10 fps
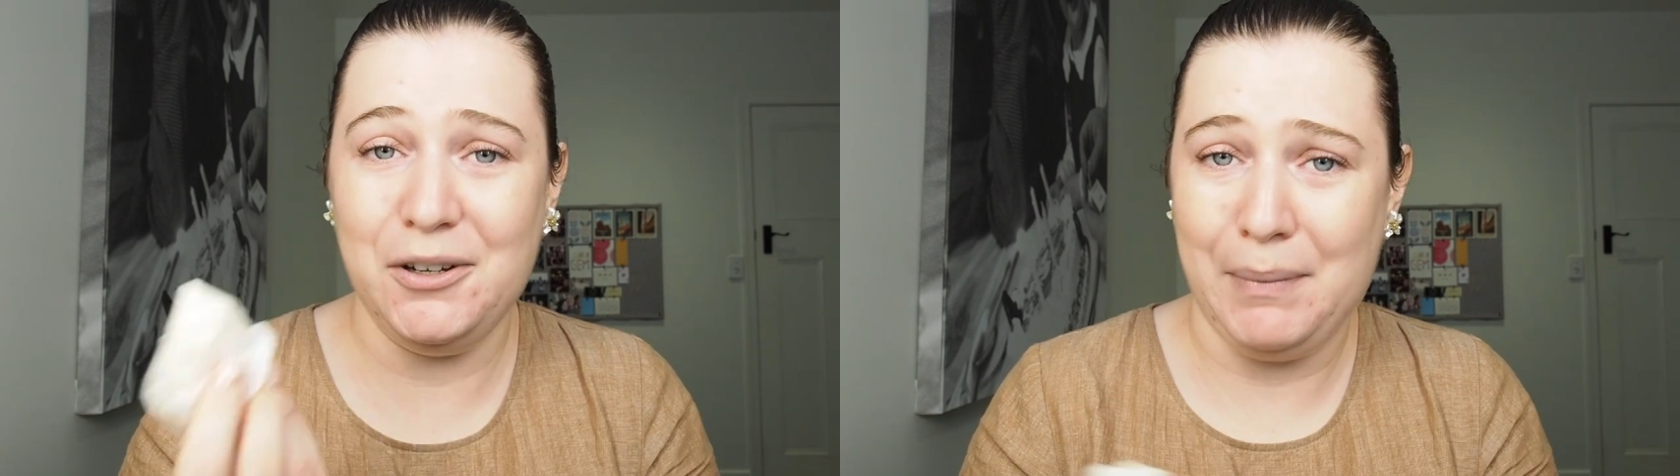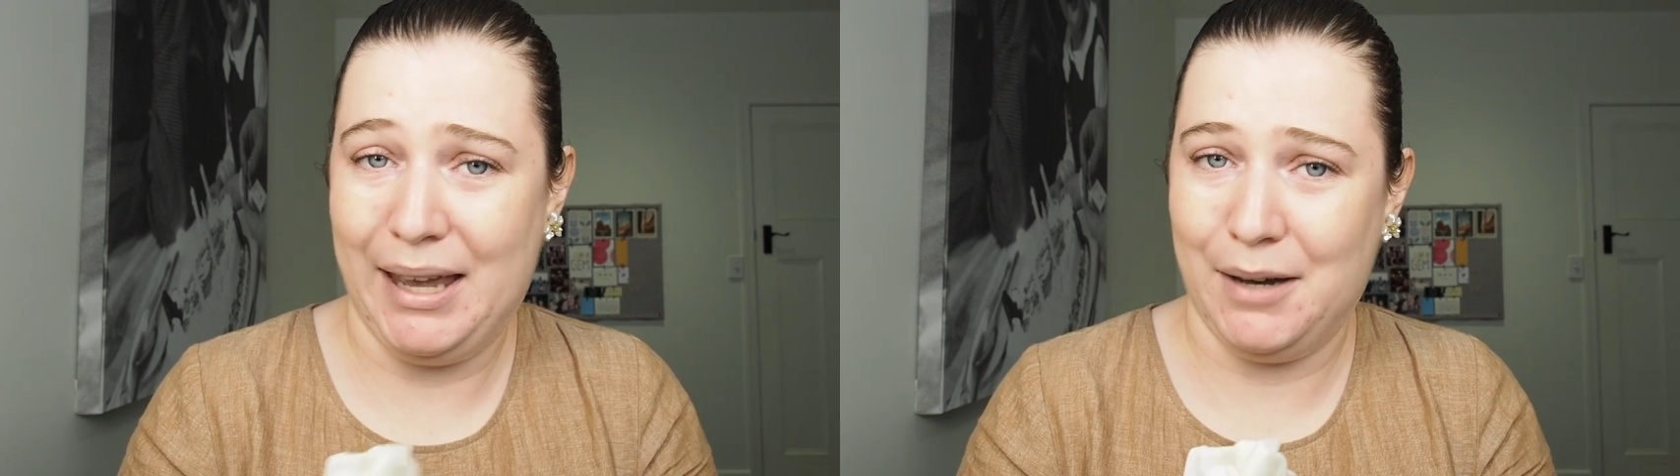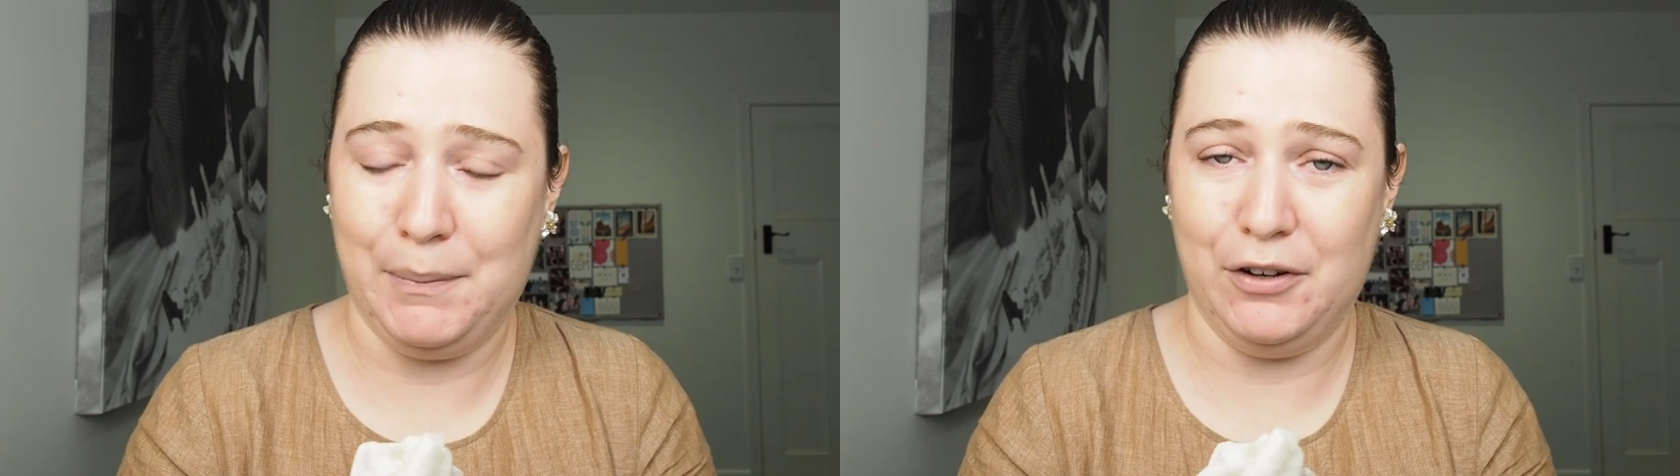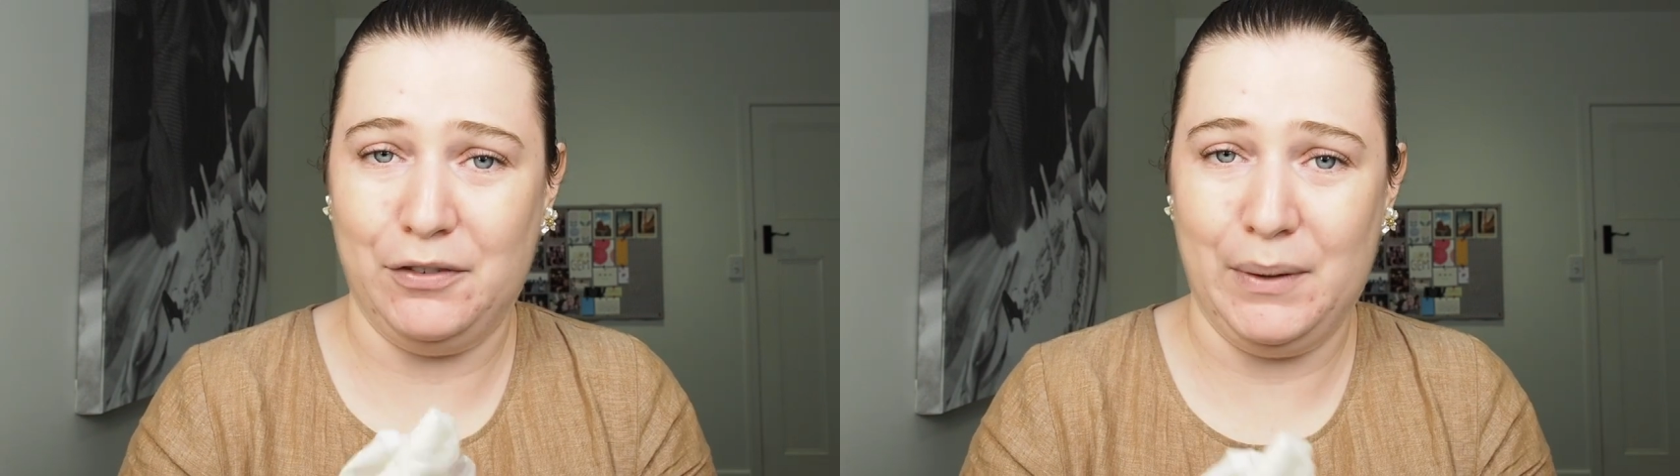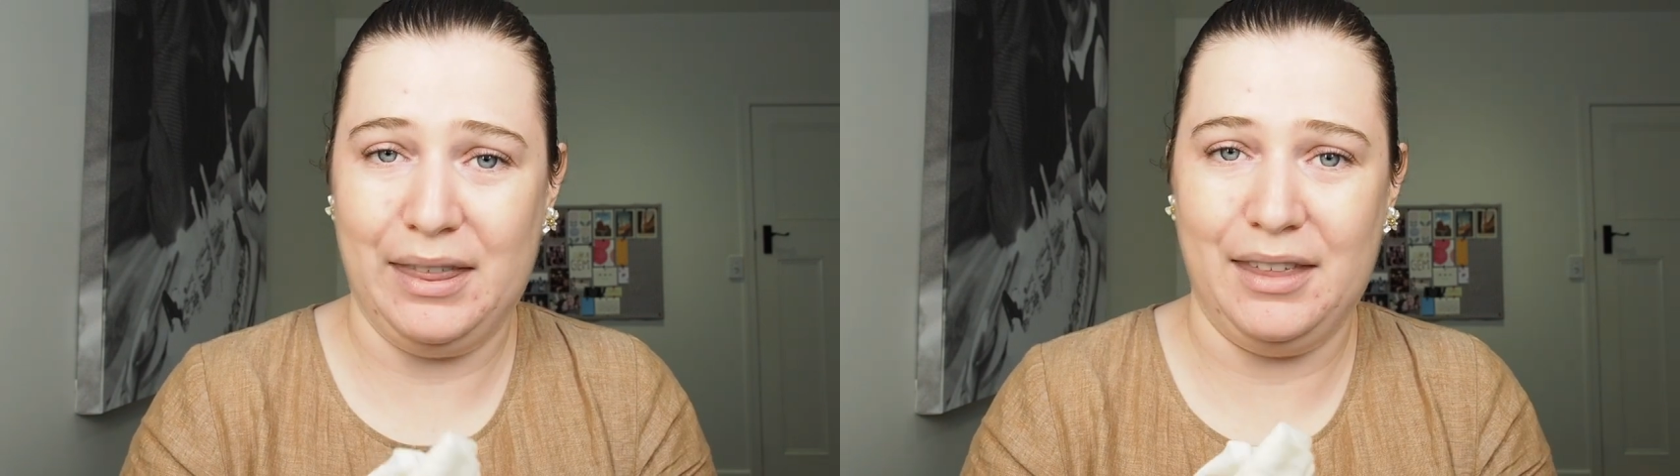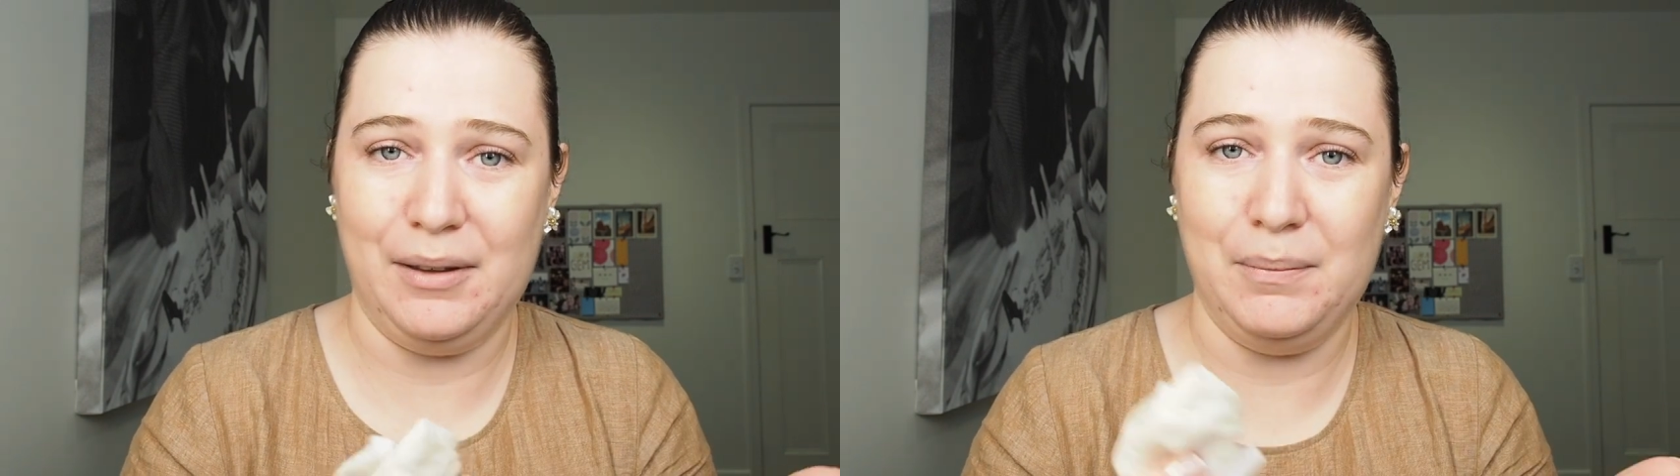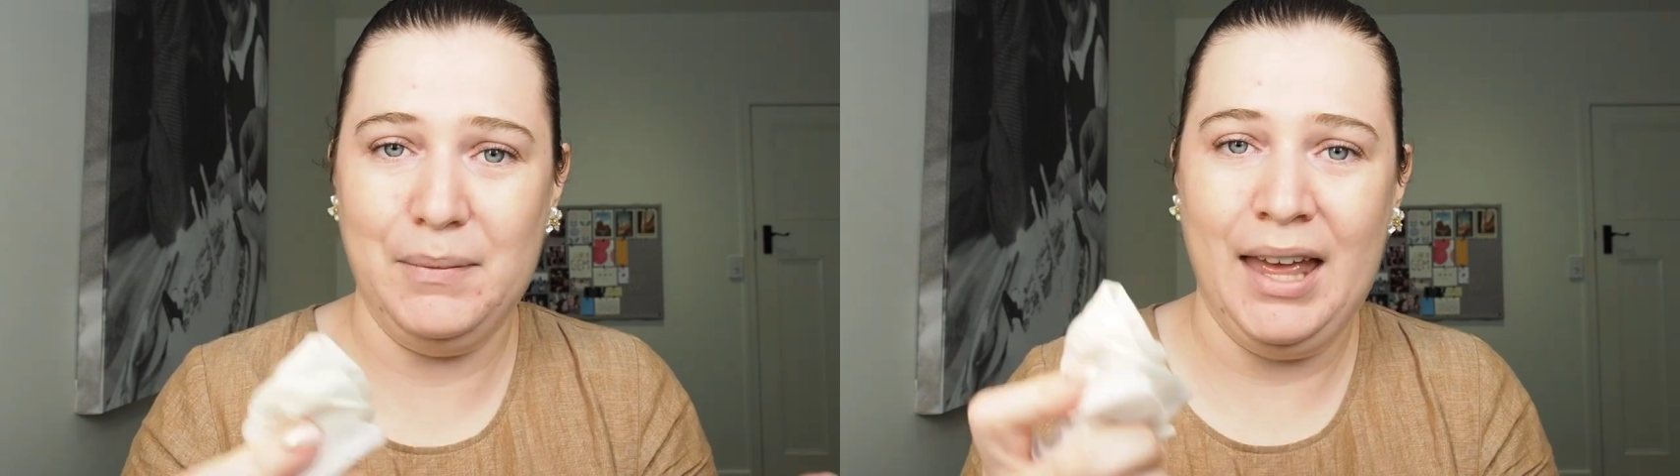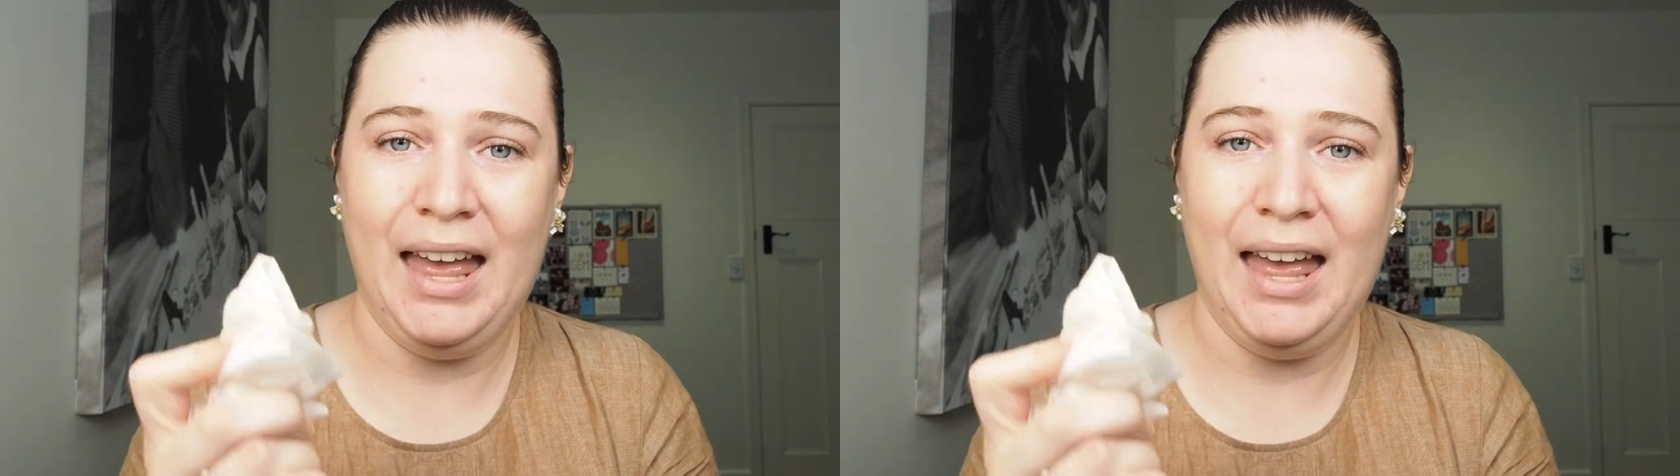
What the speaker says: your makeup off with them,